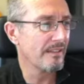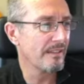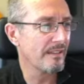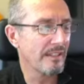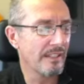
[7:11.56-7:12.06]

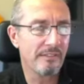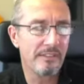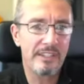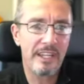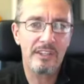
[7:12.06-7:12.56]
the
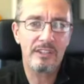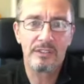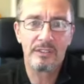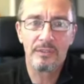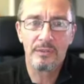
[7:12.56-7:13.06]

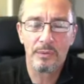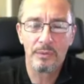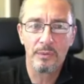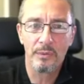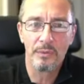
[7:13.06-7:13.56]
invitation
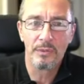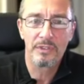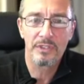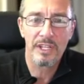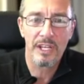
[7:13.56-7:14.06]
to
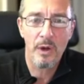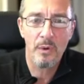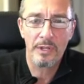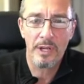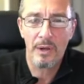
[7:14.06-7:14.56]
slow
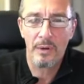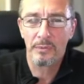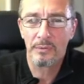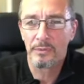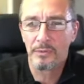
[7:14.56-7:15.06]

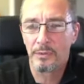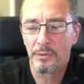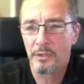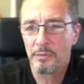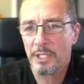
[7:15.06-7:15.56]
down your
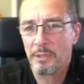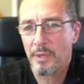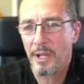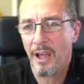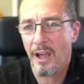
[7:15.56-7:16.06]
speed
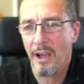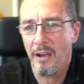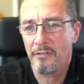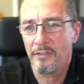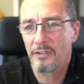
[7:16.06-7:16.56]
by
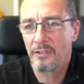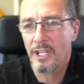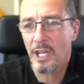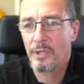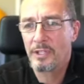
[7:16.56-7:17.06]
half and
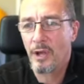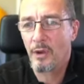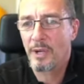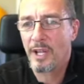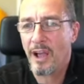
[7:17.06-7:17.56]
slow it down
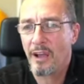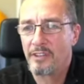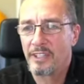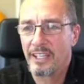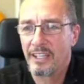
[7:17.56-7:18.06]
by half
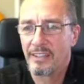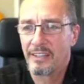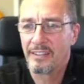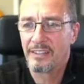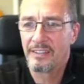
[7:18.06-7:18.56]
again
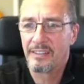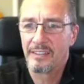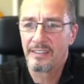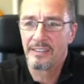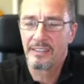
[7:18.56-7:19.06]

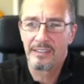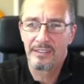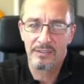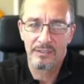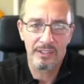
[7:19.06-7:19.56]

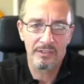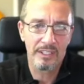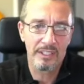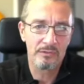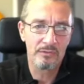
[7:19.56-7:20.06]
so that you
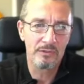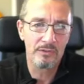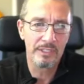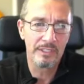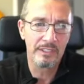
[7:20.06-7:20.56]
get
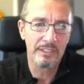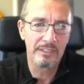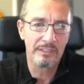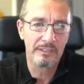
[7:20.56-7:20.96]
really